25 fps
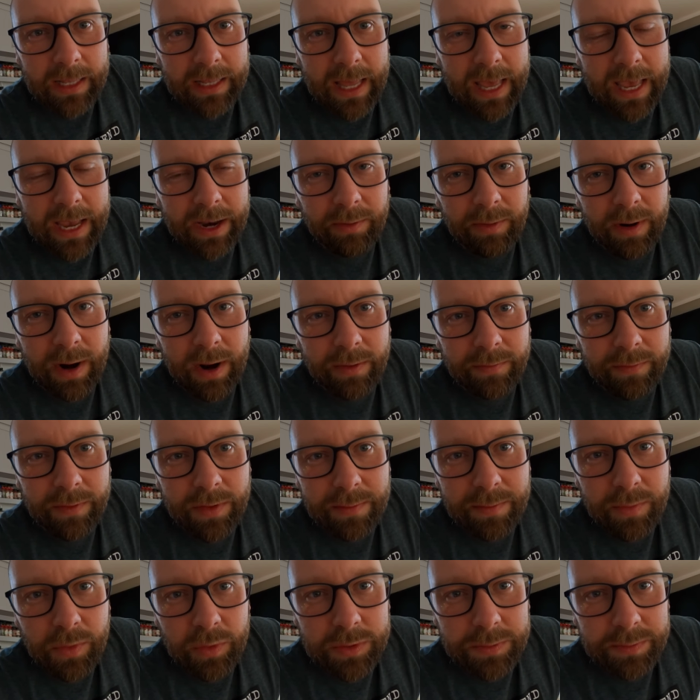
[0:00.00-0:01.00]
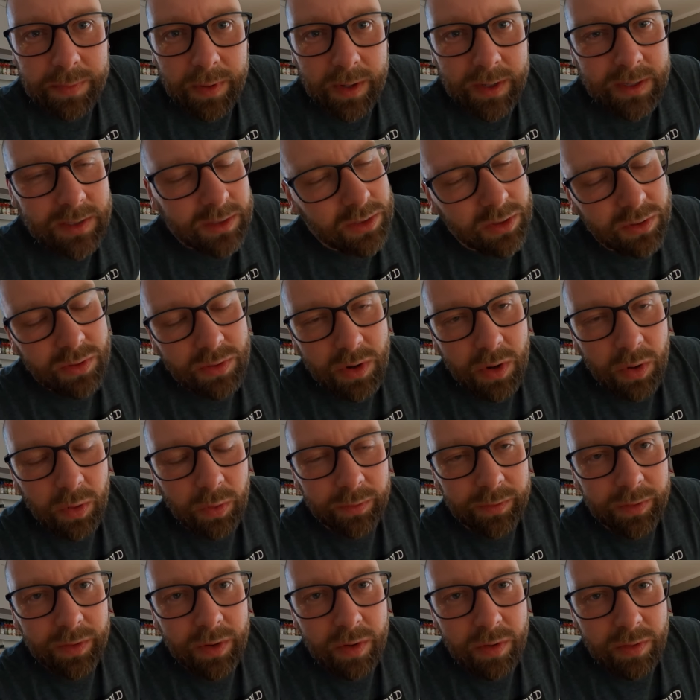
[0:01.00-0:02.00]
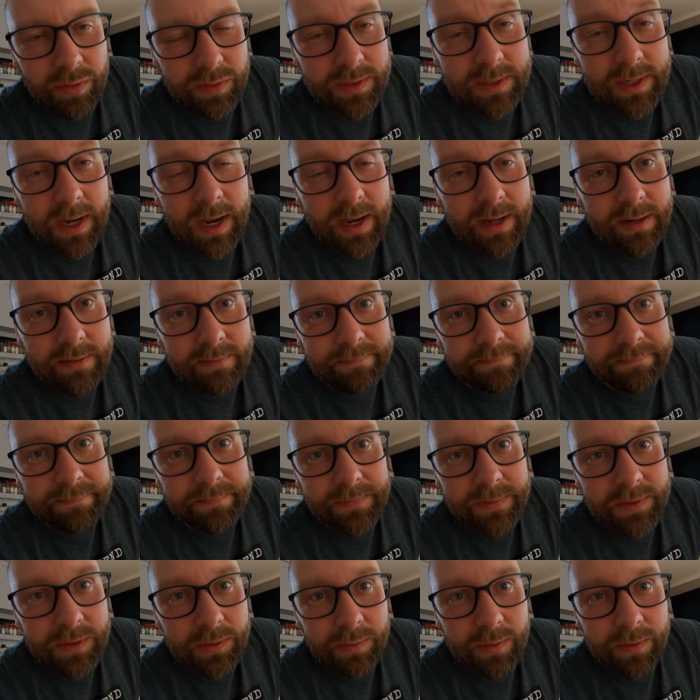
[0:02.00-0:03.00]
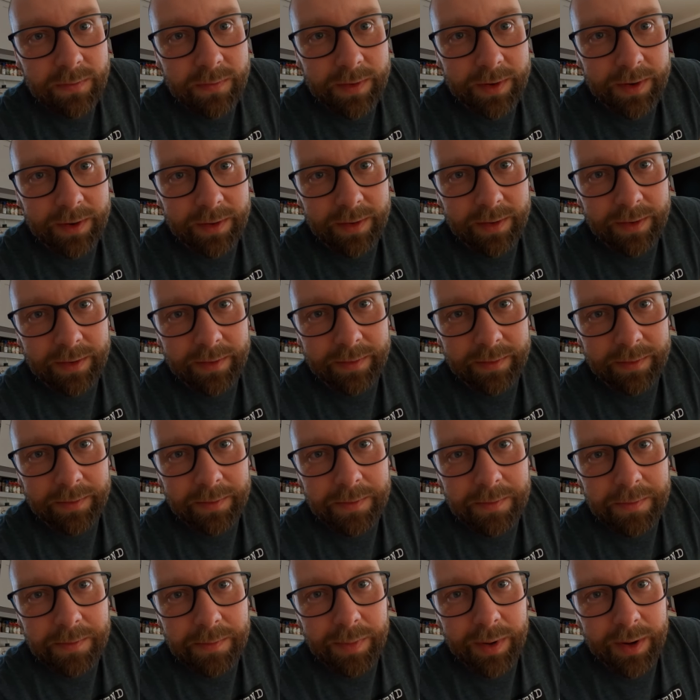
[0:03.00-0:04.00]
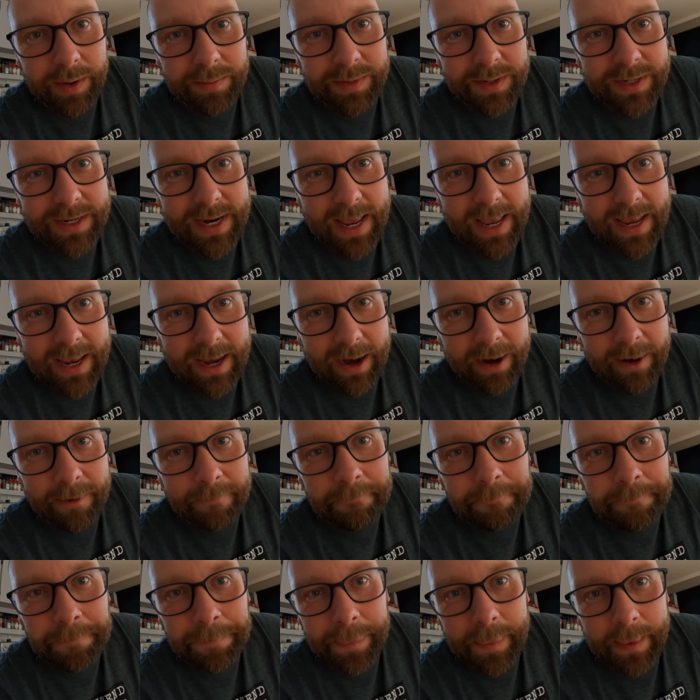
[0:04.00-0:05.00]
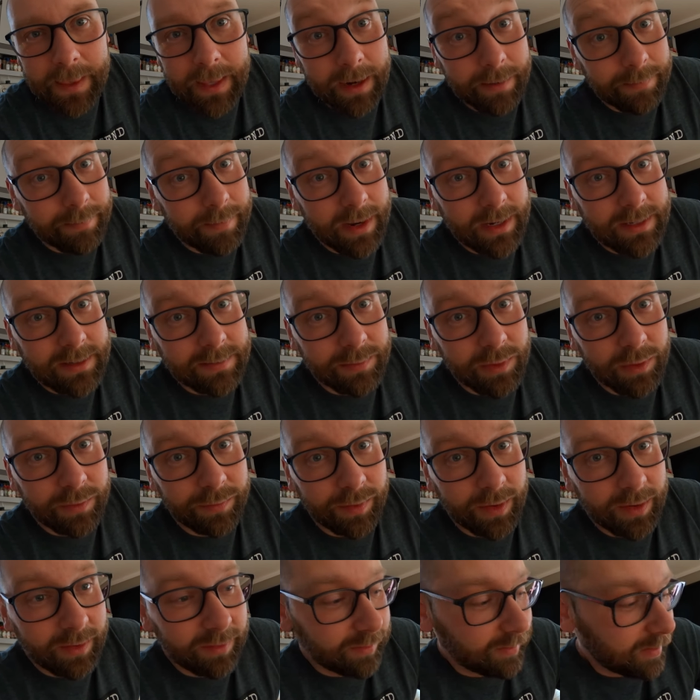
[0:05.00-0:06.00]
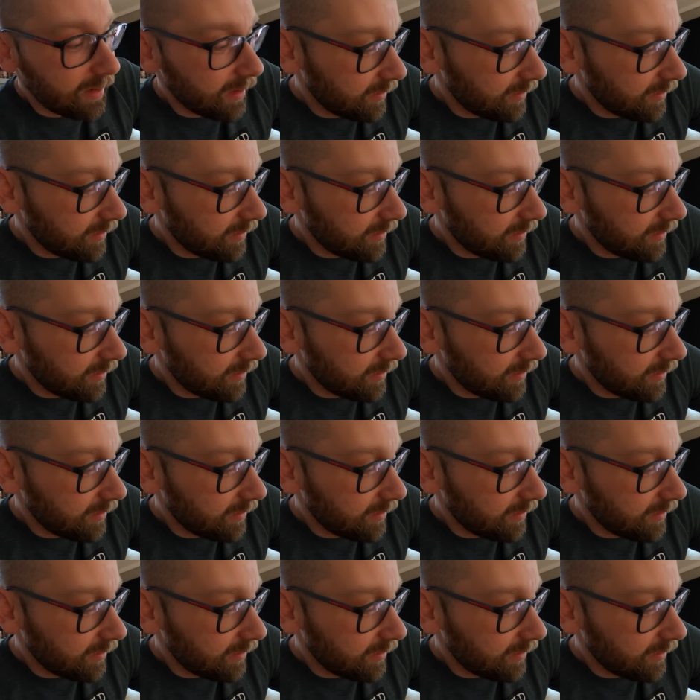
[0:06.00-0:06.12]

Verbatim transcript: laying around for the most part because it's too cold to go outside. So we figure we bring him to daycare, let him make some new friends,